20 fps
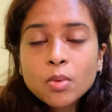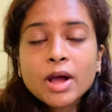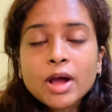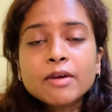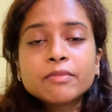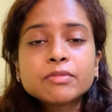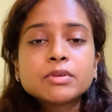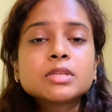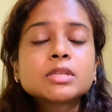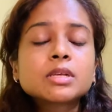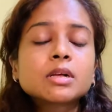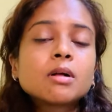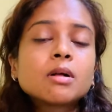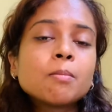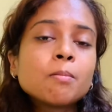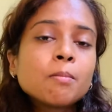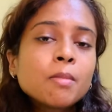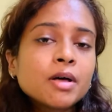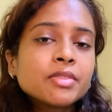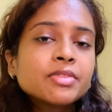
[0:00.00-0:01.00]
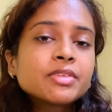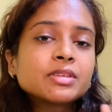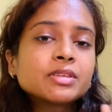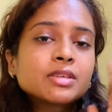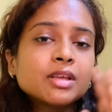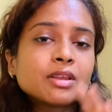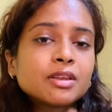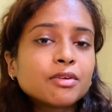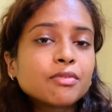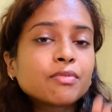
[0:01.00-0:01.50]
Every single month is
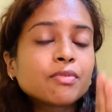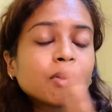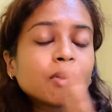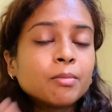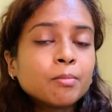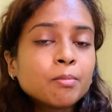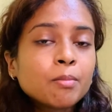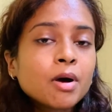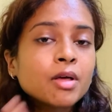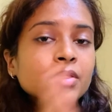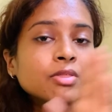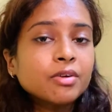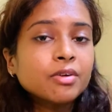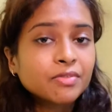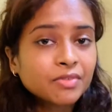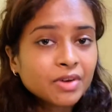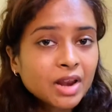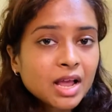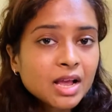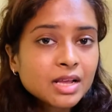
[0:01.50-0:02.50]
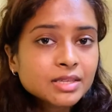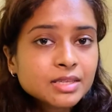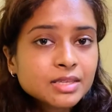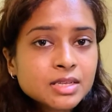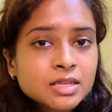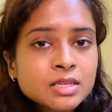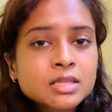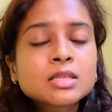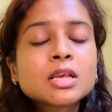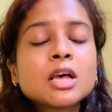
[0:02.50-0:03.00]
a different month of
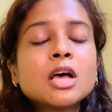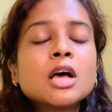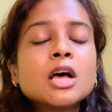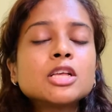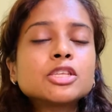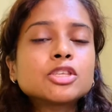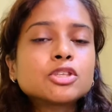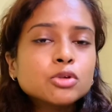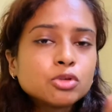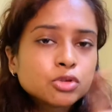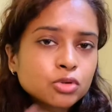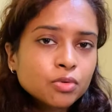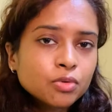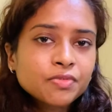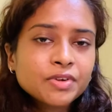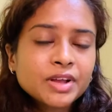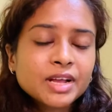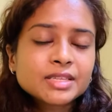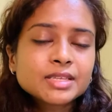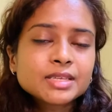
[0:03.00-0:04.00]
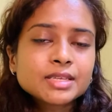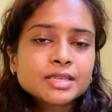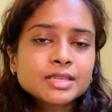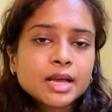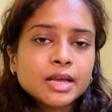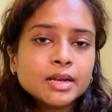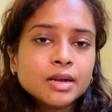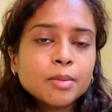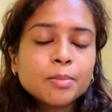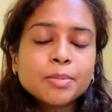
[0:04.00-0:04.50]
classes. So don't forget to
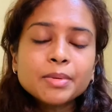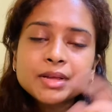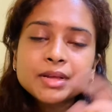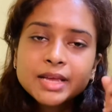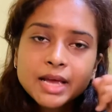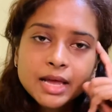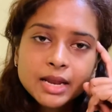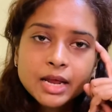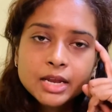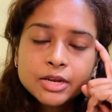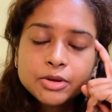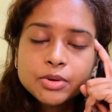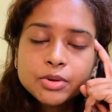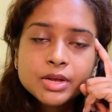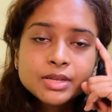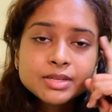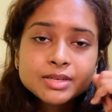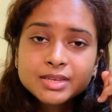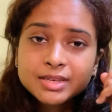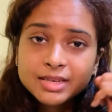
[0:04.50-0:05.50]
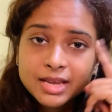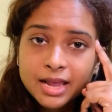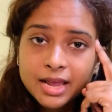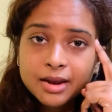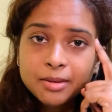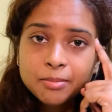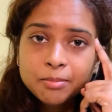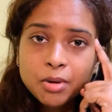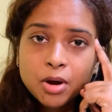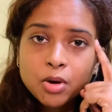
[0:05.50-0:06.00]
sign up, get educated, get
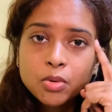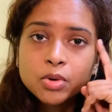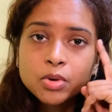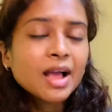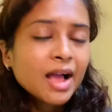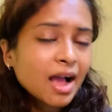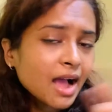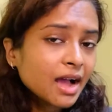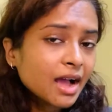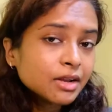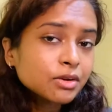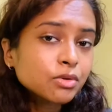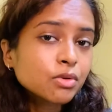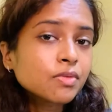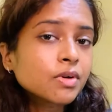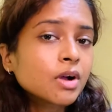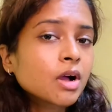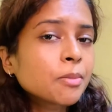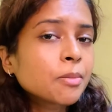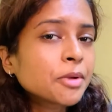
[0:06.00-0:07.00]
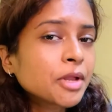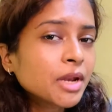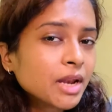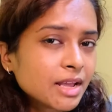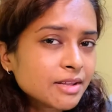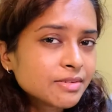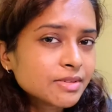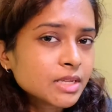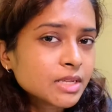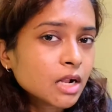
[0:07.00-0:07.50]
empowered, and overcome your
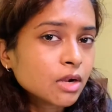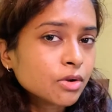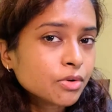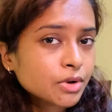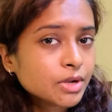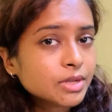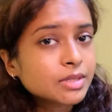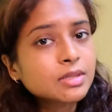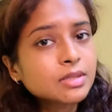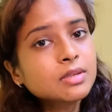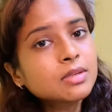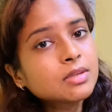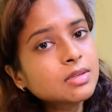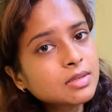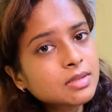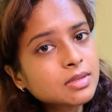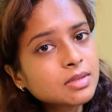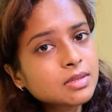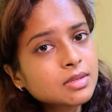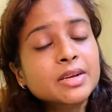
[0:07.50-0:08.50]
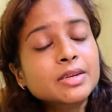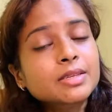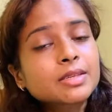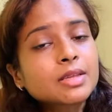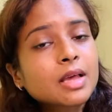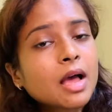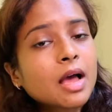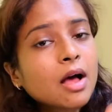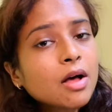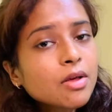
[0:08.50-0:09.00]
lifestyle-created diseases.
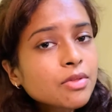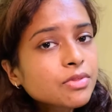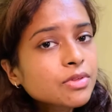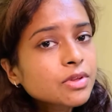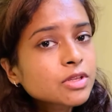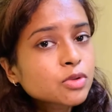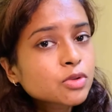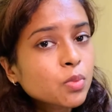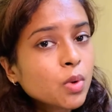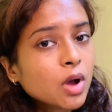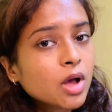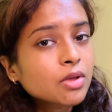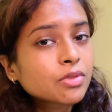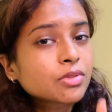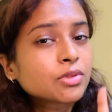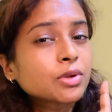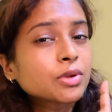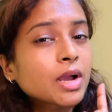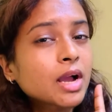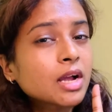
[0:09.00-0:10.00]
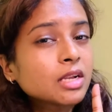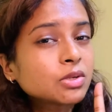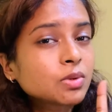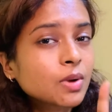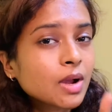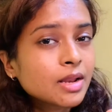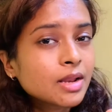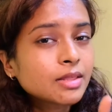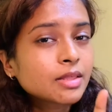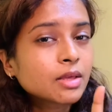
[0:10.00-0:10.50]
Health is wealth. You can't do
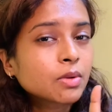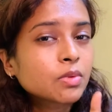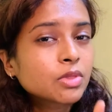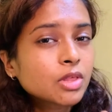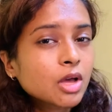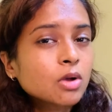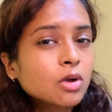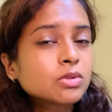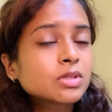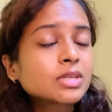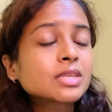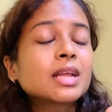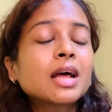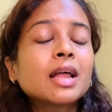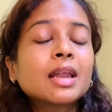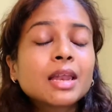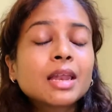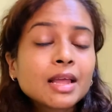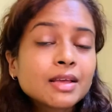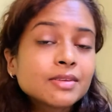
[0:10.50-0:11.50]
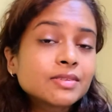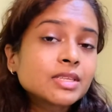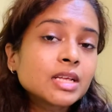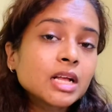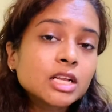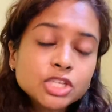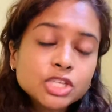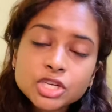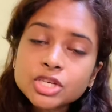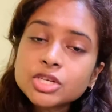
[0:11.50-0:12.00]
anything without it, and lifestyle
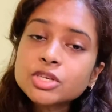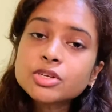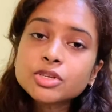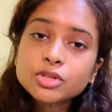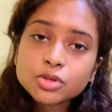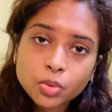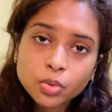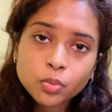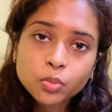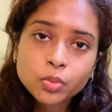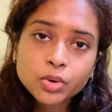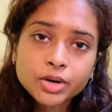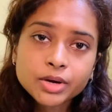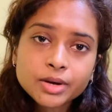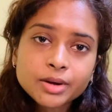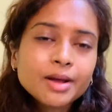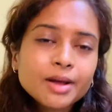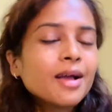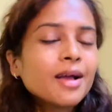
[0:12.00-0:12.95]
changes work.